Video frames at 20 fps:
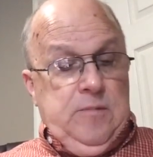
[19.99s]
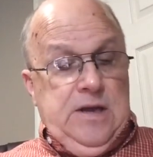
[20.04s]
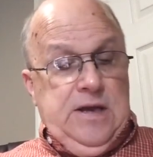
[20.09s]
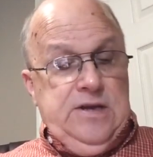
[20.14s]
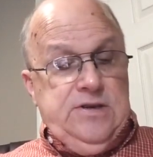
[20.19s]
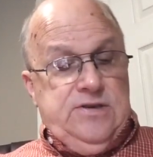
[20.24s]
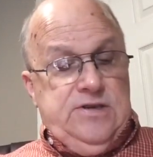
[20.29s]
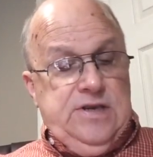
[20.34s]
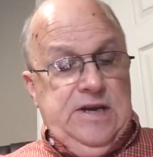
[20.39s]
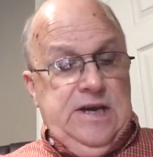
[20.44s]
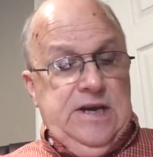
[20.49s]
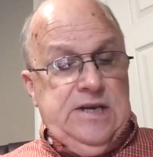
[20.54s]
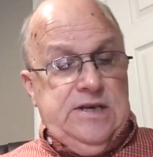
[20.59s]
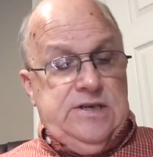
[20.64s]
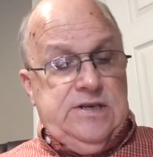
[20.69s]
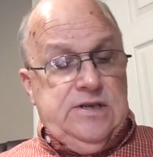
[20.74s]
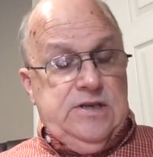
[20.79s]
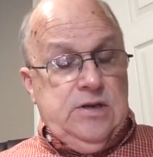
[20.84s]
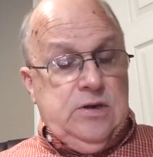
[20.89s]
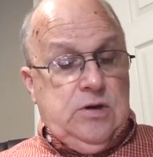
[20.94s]
It
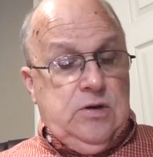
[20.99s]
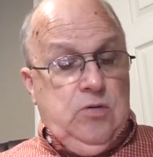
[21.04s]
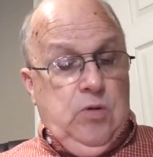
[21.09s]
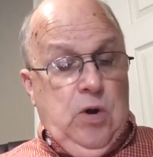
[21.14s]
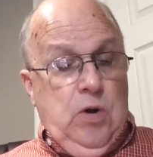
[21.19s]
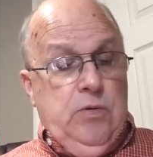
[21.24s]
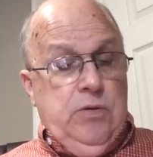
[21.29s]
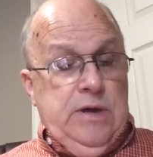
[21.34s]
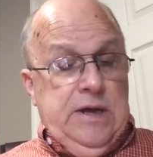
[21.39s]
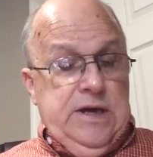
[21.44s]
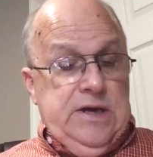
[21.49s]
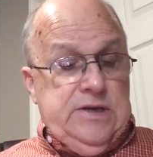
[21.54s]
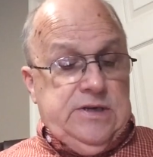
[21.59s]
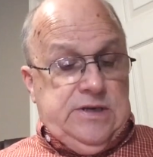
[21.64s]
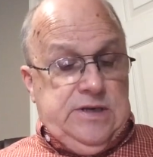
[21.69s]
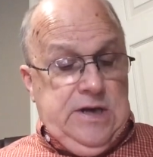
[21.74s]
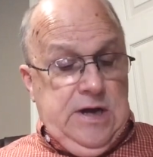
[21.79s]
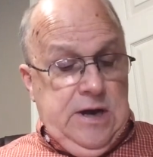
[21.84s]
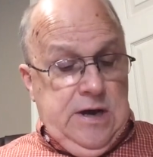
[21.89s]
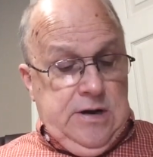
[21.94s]
says the quote
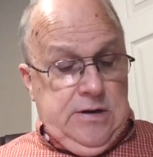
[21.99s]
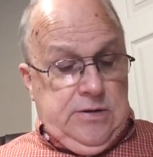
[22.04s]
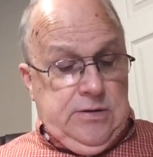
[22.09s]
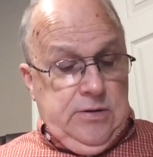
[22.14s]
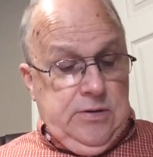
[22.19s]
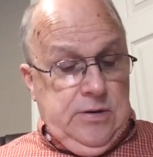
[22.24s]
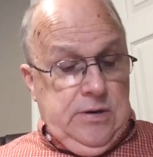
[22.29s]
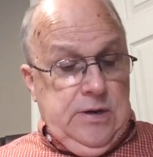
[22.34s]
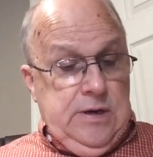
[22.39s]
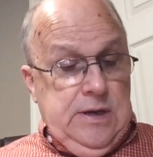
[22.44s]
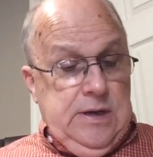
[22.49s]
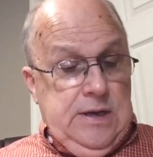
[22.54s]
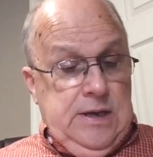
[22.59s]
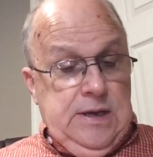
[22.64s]
is character